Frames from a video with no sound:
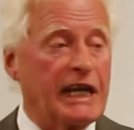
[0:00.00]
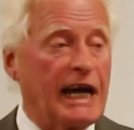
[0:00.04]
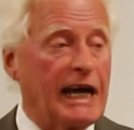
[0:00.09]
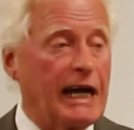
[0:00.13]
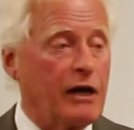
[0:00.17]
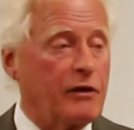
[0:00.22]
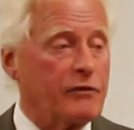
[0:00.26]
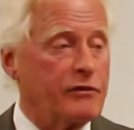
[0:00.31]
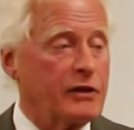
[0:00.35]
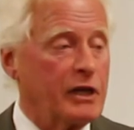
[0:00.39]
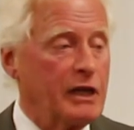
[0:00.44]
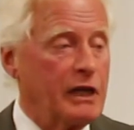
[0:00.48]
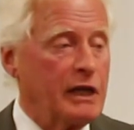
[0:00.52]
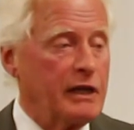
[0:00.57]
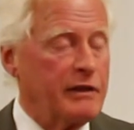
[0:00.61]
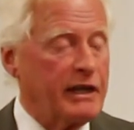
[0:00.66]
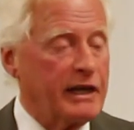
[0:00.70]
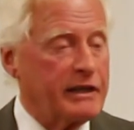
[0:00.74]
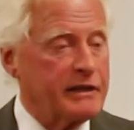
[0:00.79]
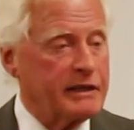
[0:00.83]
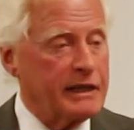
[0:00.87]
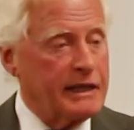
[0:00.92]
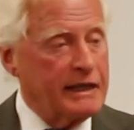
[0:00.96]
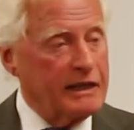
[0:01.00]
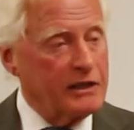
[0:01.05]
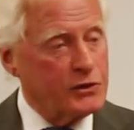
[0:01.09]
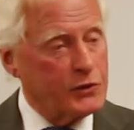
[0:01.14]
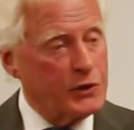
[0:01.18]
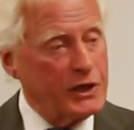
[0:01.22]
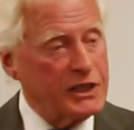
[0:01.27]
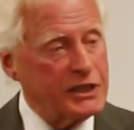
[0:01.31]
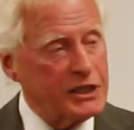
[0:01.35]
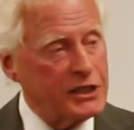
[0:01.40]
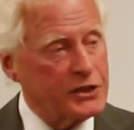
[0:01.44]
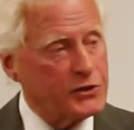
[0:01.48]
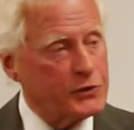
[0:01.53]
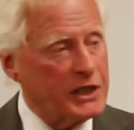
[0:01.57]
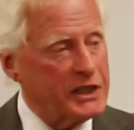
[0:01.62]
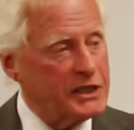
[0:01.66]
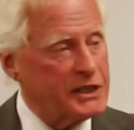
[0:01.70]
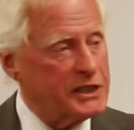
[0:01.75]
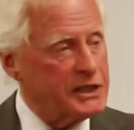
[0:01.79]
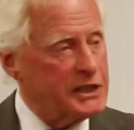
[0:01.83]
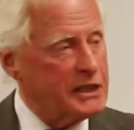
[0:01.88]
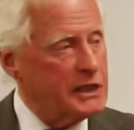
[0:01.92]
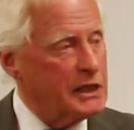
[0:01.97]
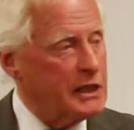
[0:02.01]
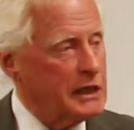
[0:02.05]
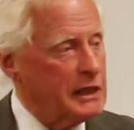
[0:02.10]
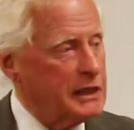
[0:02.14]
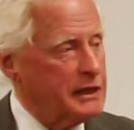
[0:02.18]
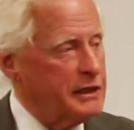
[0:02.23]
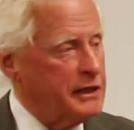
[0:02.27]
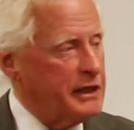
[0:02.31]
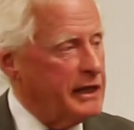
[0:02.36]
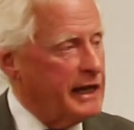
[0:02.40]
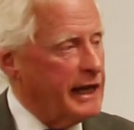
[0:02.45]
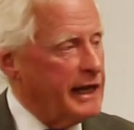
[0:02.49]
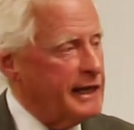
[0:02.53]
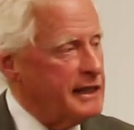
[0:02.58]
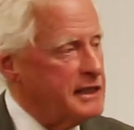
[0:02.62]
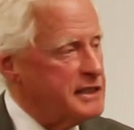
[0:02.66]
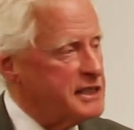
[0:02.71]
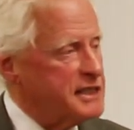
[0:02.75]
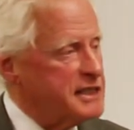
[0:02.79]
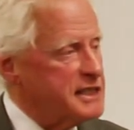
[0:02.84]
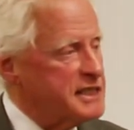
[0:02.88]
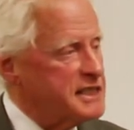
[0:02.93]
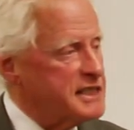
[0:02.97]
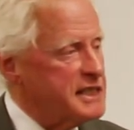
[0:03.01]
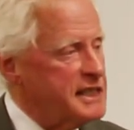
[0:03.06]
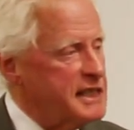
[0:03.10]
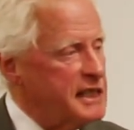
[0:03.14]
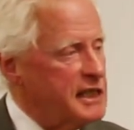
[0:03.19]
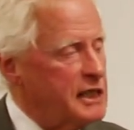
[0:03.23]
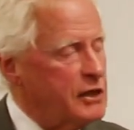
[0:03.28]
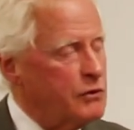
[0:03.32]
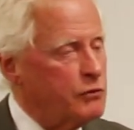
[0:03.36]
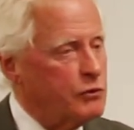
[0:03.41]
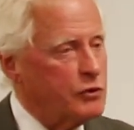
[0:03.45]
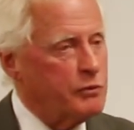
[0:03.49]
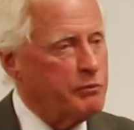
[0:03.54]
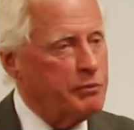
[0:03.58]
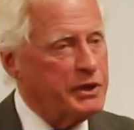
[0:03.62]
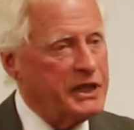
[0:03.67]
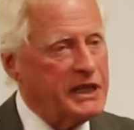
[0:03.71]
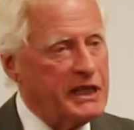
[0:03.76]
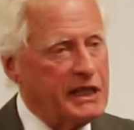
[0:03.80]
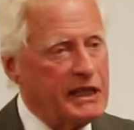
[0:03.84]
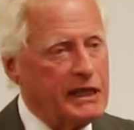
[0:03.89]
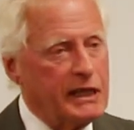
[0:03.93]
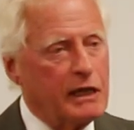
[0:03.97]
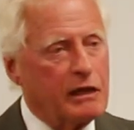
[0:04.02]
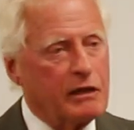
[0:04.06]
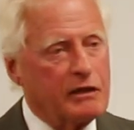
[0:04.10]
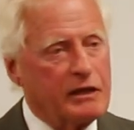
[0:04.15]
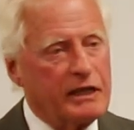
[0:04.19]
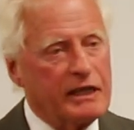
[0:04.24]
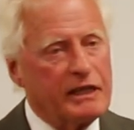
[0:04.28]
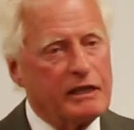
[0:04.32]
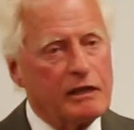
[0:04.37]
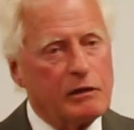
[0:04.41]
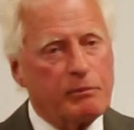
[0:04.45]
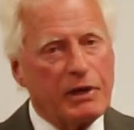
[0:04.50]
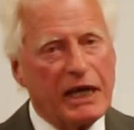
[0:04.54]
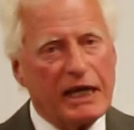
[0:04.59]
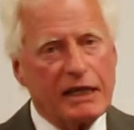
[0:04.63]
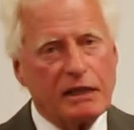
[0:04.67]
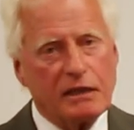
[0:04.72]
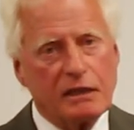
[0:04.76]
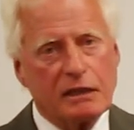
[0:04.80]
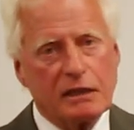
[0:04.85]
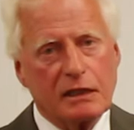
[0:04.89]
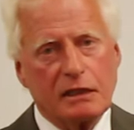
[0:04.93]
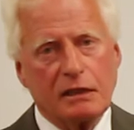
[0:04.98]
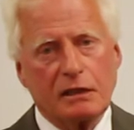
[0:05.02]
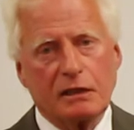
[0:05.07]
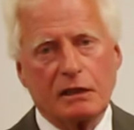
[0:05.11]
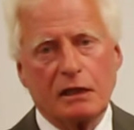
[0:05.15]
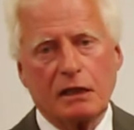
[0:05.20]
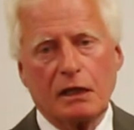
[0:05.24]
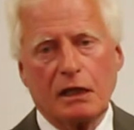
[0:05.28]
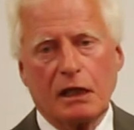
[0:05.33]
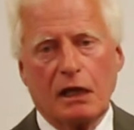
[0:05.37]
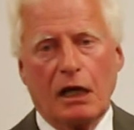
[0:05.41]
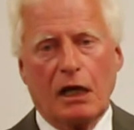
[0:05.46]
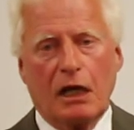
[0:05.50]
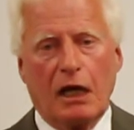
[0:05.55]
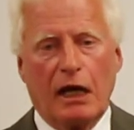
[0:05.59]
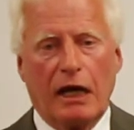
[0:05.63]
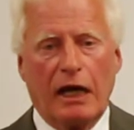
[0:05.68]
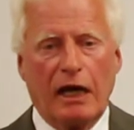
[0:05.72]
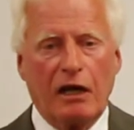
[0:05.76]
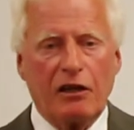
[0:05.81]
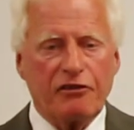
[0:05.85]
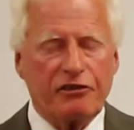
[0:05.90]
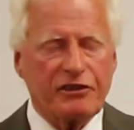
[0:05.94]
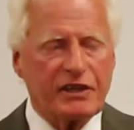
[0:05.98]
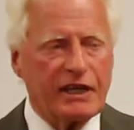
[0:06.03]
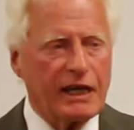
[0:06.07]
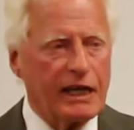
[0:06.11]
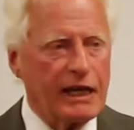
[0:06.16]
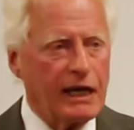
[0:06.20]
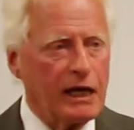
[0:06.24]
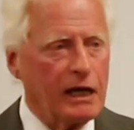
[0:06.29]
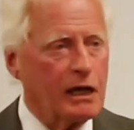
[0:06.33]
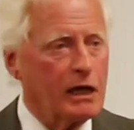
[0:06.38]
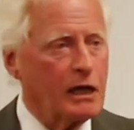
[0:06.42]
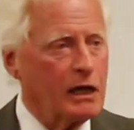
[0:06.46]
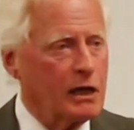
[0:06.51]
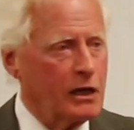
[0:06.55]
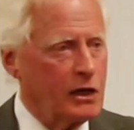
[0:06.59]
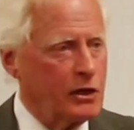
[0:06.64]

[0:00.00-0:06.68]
out, that in 2020, the ACC would be an independent healthcare